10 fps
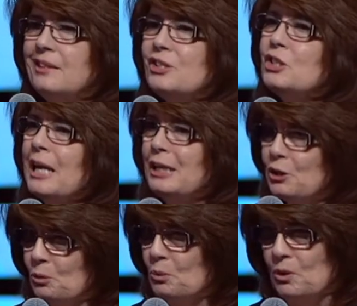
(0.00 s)
Shake
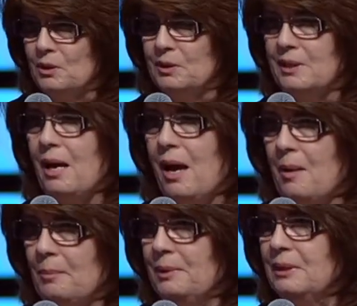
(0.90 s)
your world
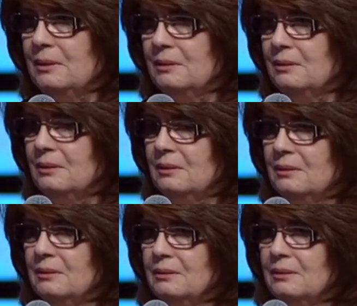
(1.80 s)
up.
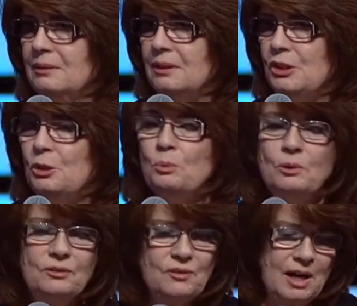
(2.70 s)
You
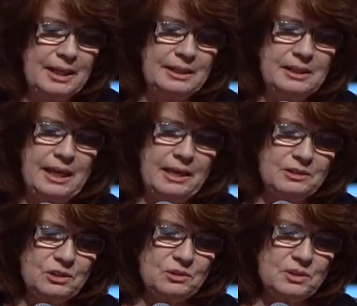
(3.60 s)
will find
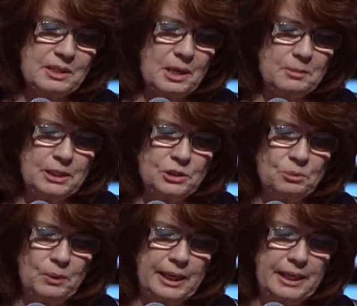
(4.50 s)
answers coming your
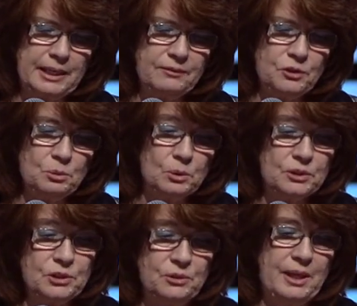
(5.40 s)
way if you will
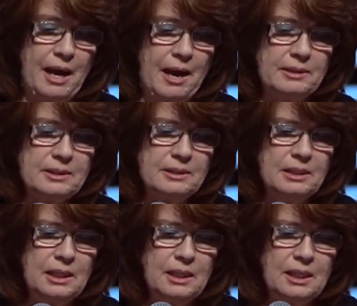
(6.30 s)
do that.
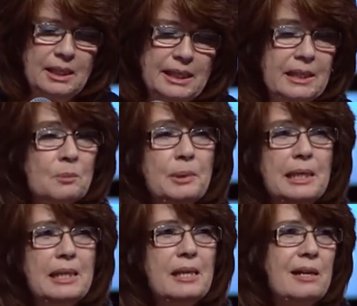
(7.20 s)
In a
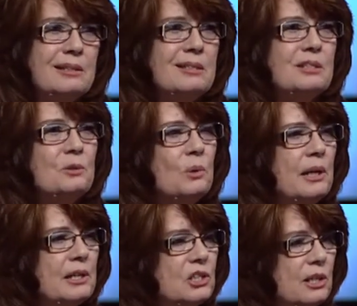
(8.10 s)
PS to what
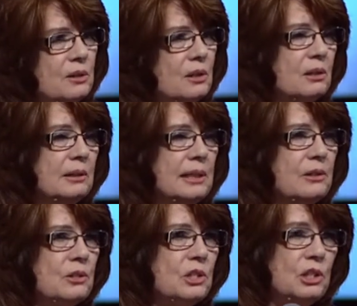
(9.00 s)
I shared
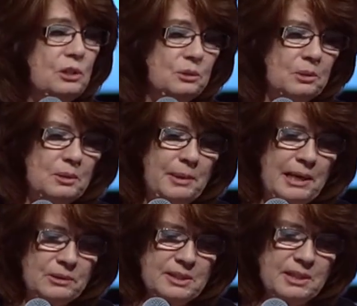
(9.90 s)
earlier to you
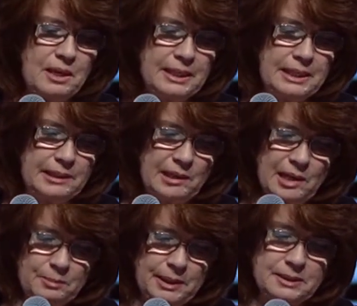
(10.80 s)
about Saeed
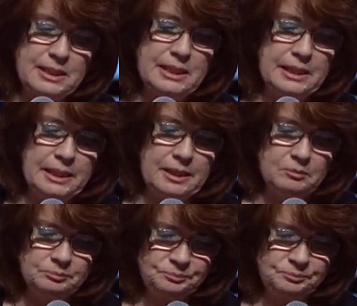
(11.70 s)
Abedini,